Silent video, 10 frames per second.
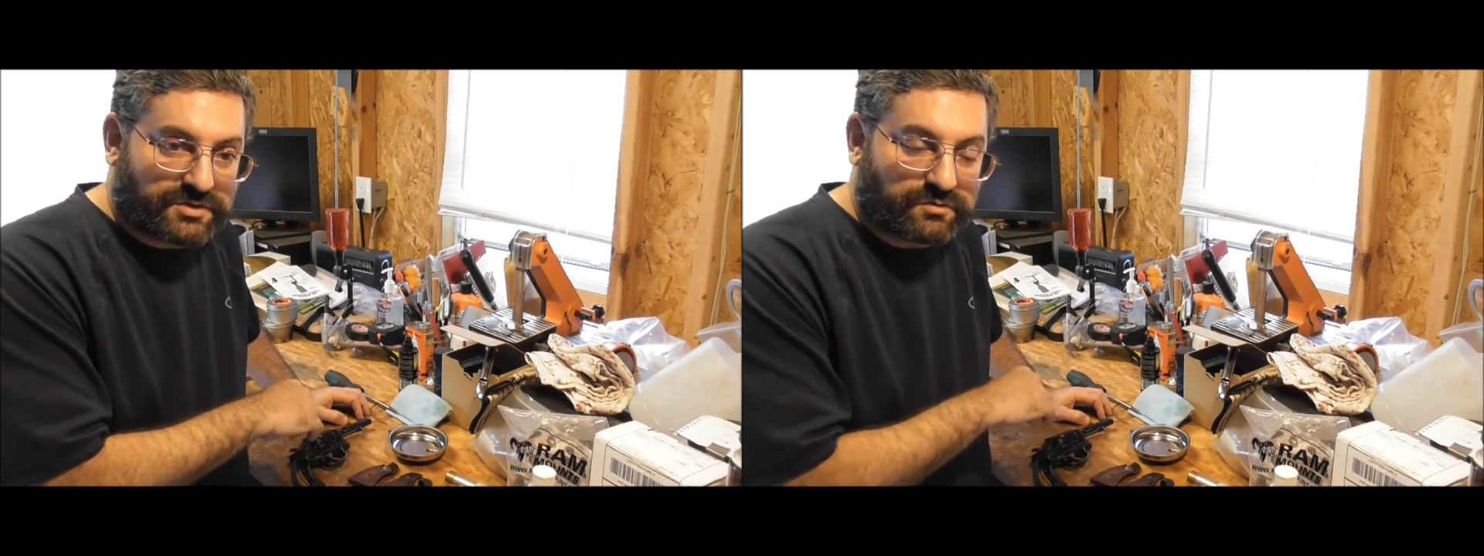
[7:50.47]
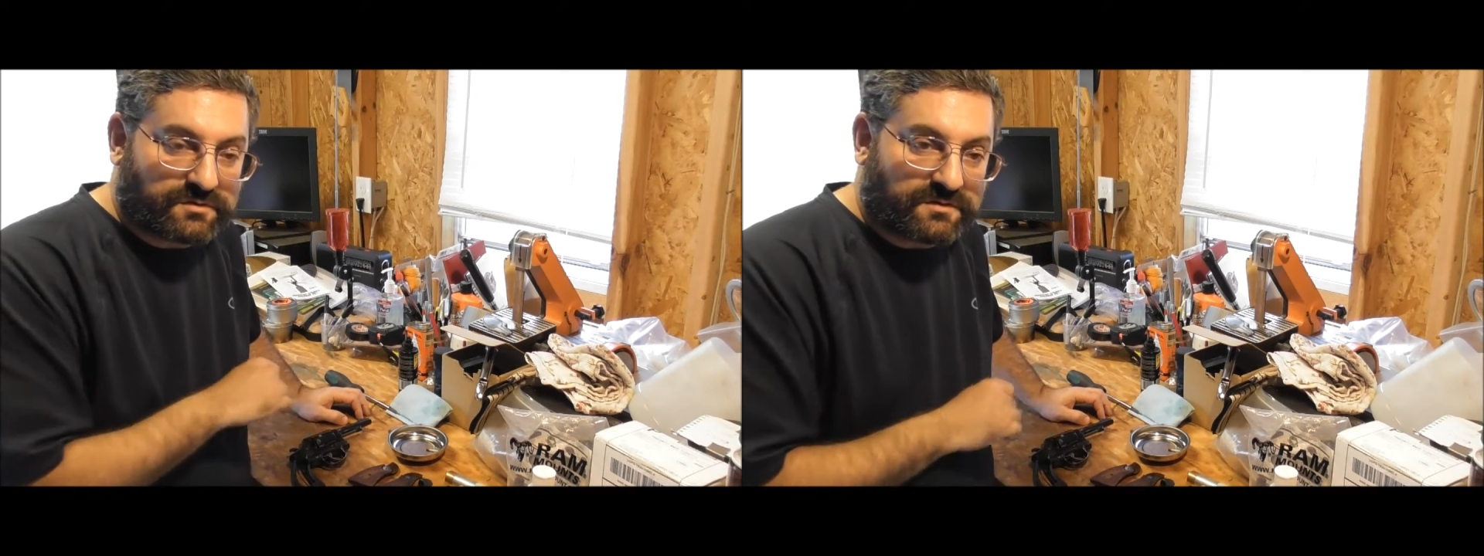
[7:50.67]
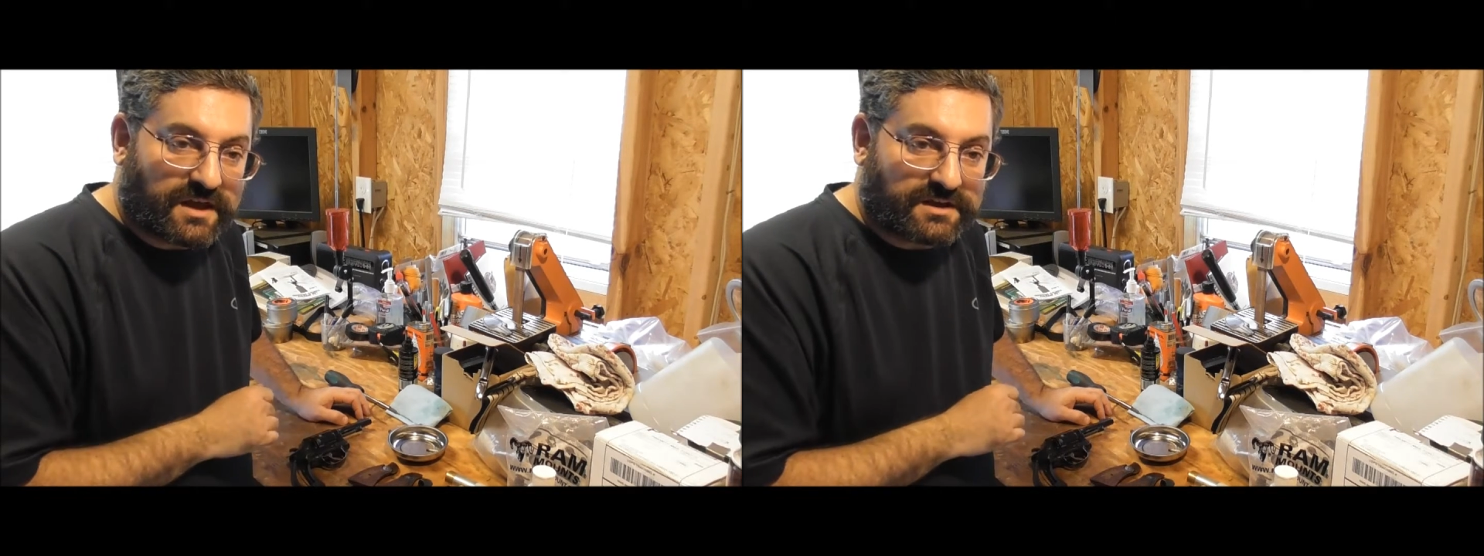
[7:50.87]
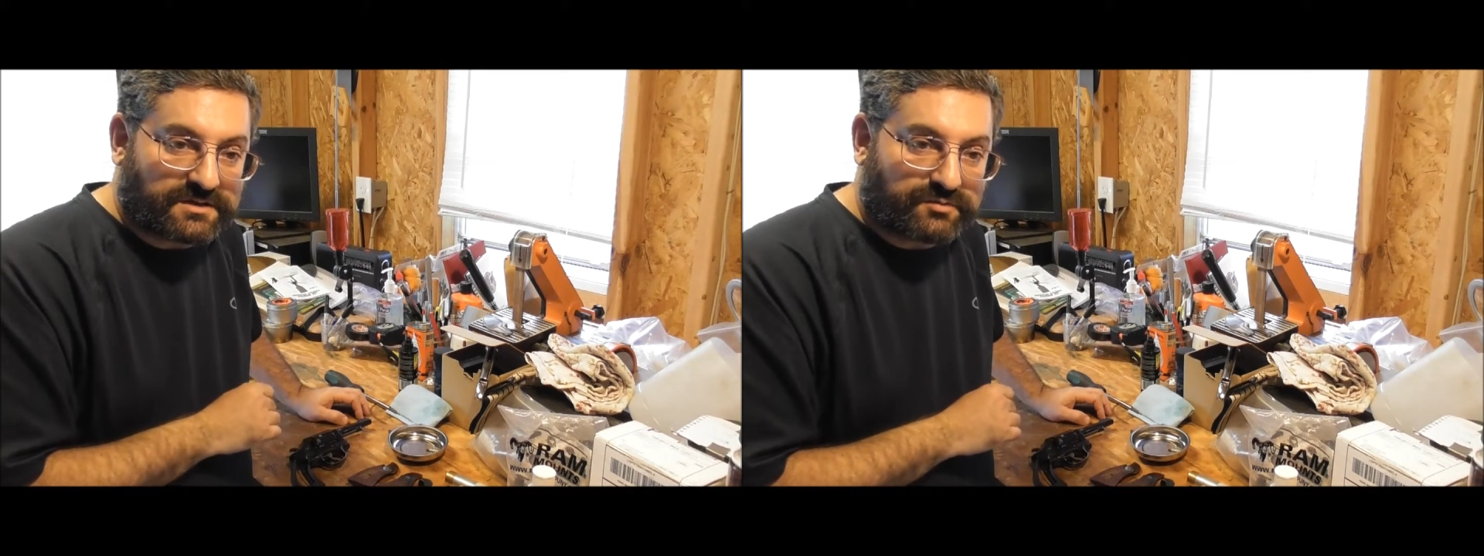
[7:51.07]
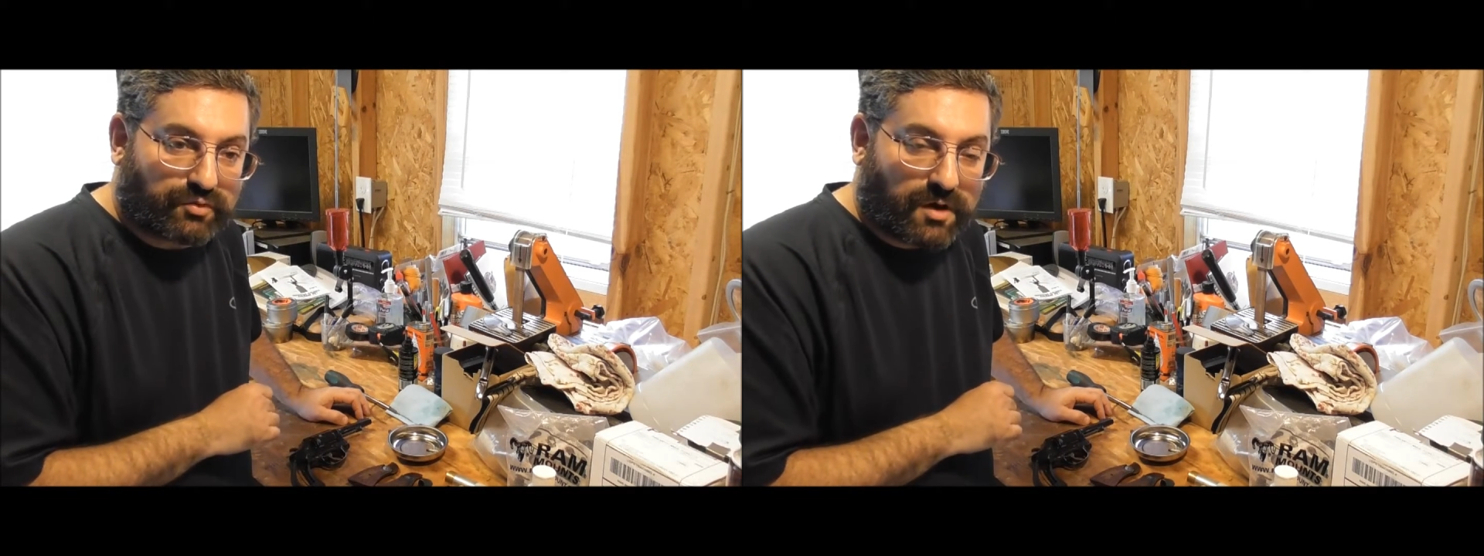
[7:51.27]
sure that that
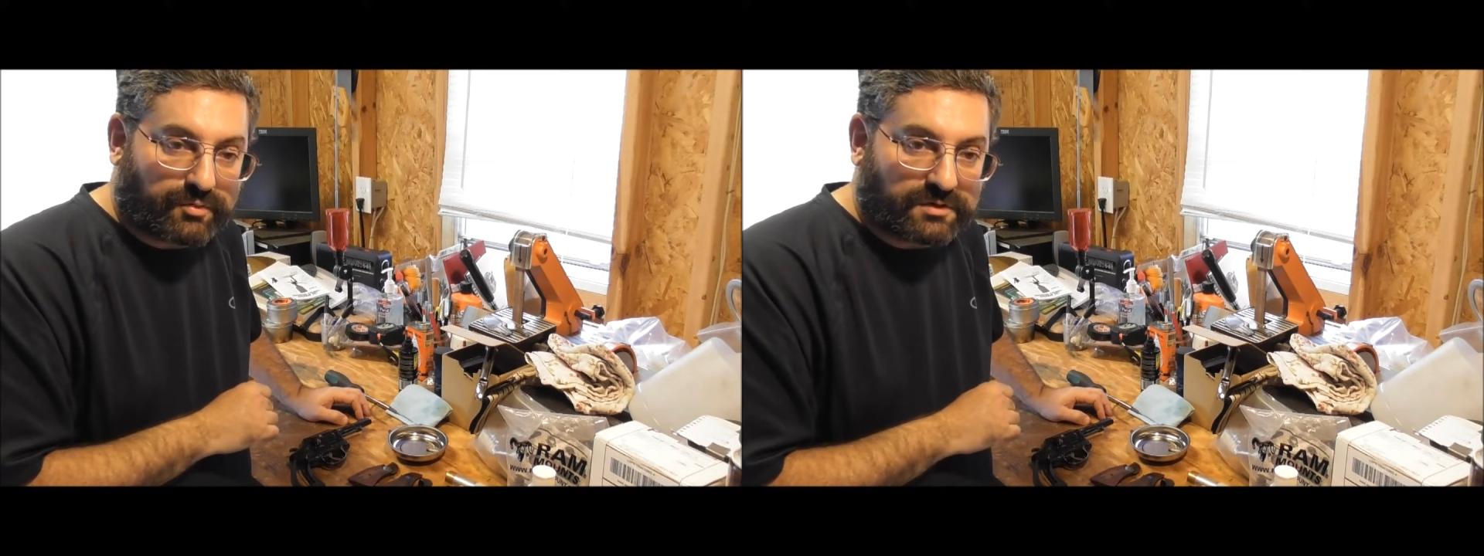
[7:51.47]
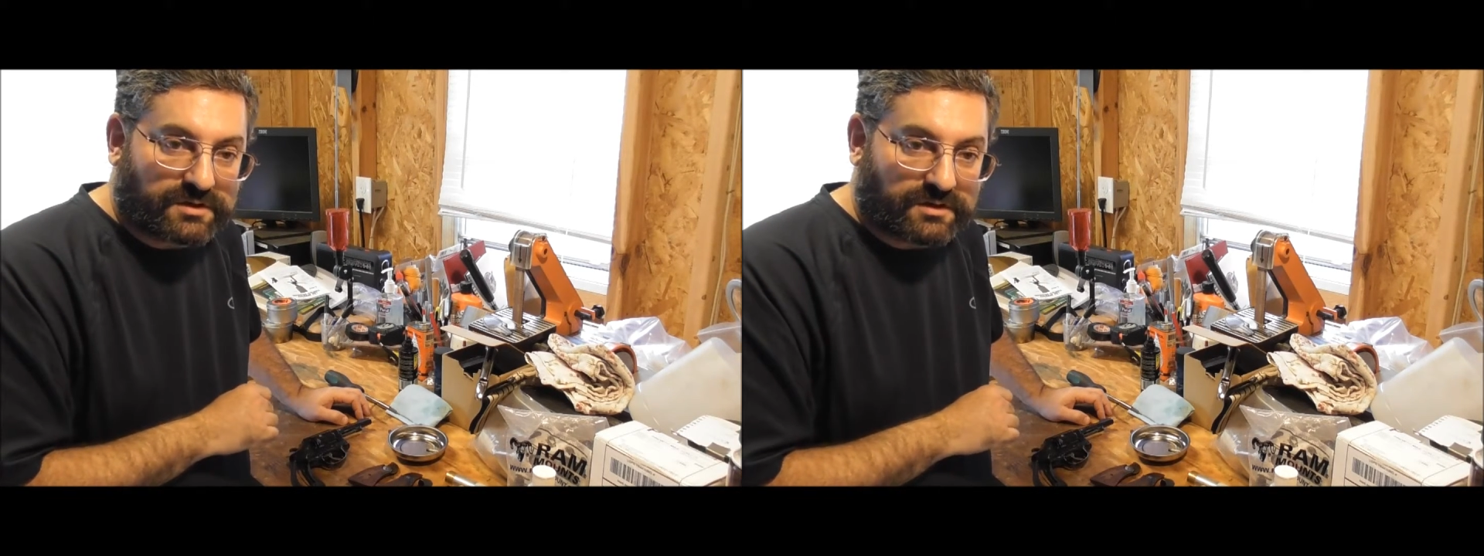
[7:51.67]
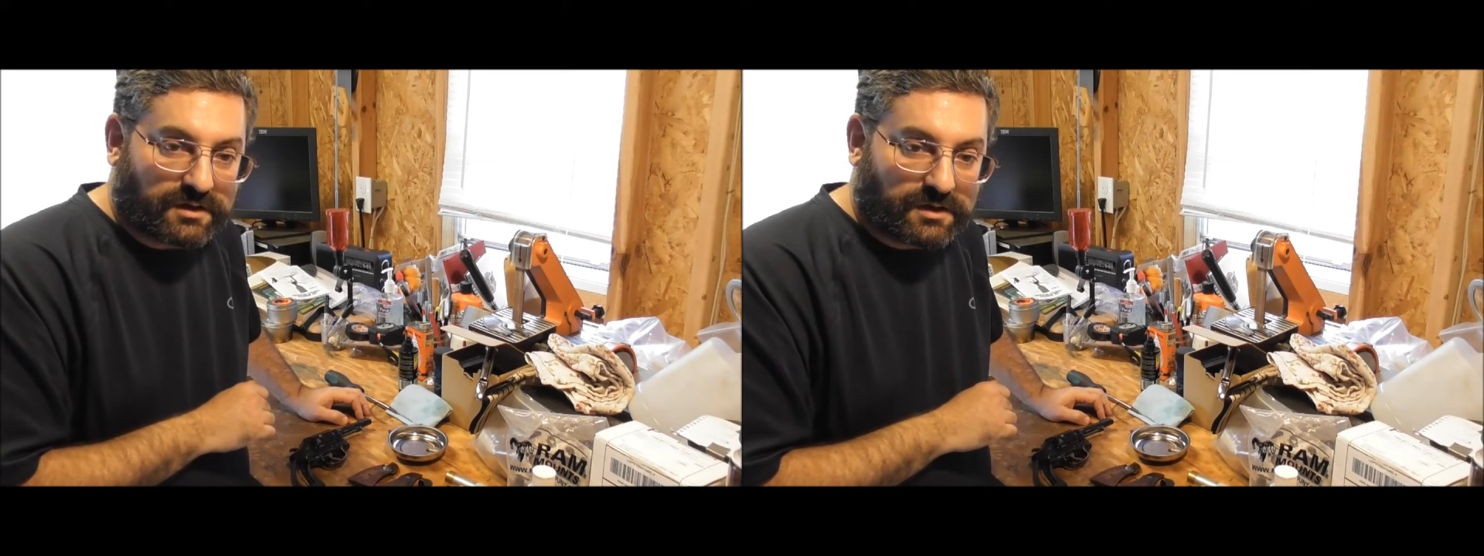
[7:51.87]
is properly